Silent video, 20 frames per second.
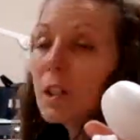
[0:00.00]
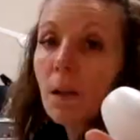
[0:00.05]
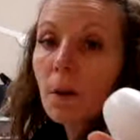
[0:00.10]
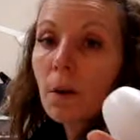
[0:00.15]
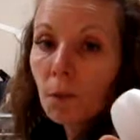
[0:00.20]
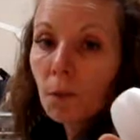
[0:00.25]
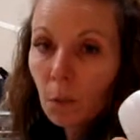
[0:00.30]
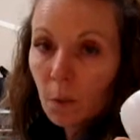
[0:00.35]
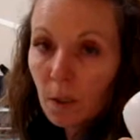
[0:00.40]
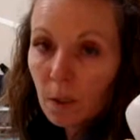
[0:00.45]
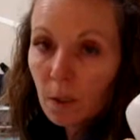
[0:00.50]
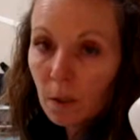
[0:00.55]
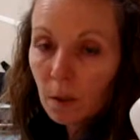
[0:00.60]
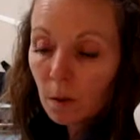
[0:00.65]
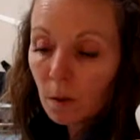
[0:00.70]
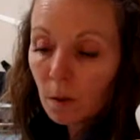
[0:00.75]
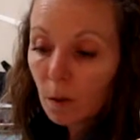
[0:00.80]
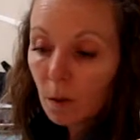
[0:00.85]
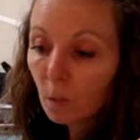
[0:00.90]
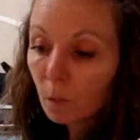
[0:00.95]
several
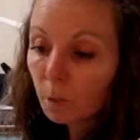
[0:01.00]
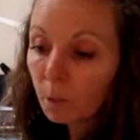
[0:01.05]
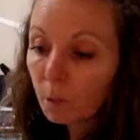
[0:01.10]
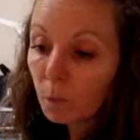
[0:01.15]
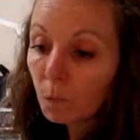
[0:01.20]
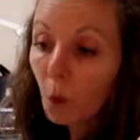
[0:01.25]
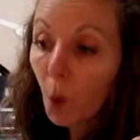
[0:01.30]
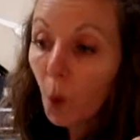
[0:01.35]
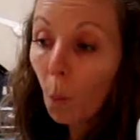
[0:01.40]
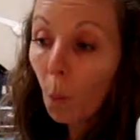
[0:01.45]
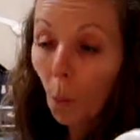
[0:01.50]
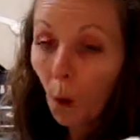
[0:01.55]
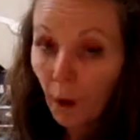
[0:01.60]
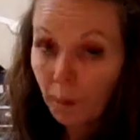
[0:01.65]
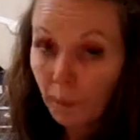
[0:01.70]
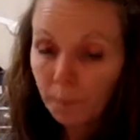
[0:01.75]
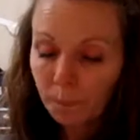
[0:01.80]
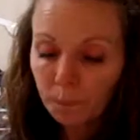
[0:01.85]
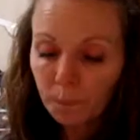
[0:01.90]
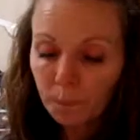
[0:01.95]
reasons.
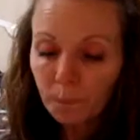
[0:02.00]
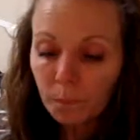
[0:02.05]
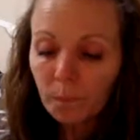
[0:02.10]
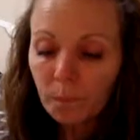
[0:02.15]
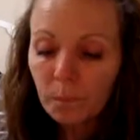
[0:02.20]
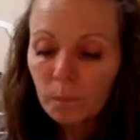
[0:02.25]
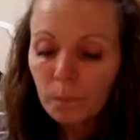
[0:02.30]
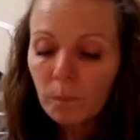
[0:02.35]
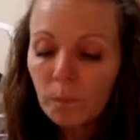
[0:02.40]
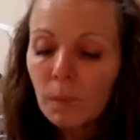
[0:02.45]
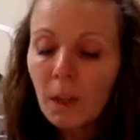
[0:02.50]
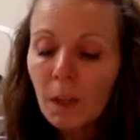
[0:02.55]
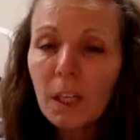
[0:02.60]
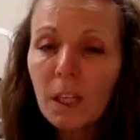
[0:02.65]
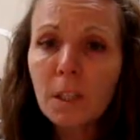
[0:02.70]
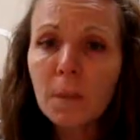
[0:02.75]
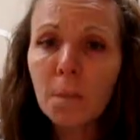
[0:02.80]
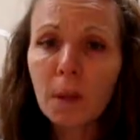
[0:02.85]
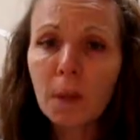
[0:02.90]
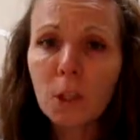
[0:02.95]
One,
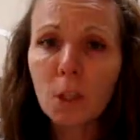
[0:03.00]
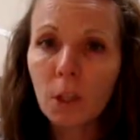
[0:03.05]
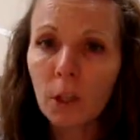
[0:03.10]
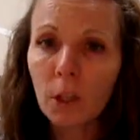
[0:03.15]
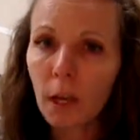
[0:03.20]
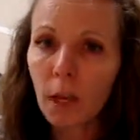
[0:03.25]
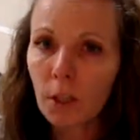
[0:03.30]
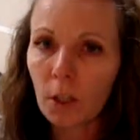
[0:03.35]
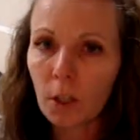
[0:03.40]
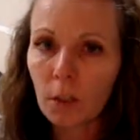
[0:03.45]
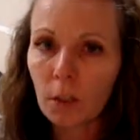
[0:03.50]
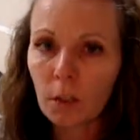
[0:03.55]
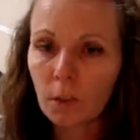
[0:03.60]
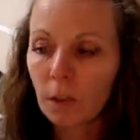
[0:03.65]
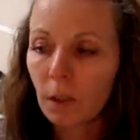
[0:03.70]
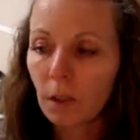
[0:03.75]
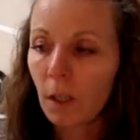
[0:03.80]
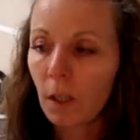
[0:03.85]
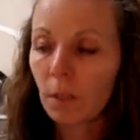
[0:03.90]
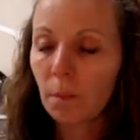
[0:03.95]
it's much lighter,
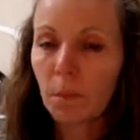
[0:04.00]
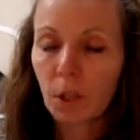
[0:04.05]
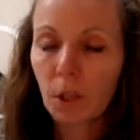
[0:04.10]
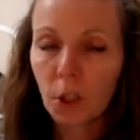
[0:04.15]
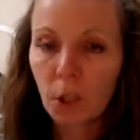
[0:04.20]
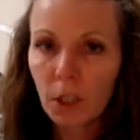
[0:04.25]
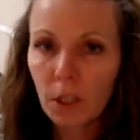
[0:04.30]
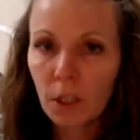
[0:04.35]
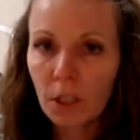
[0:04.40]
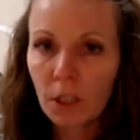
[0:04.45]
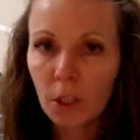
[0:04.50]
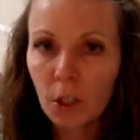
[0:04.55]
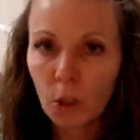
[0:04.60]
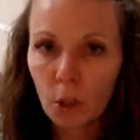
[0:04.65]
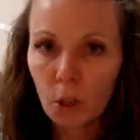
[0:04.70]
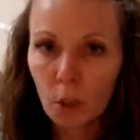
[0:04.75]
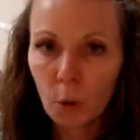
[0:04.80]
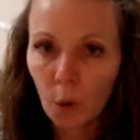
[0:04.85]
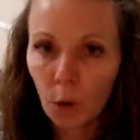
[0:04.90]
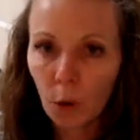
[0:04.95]
much easier to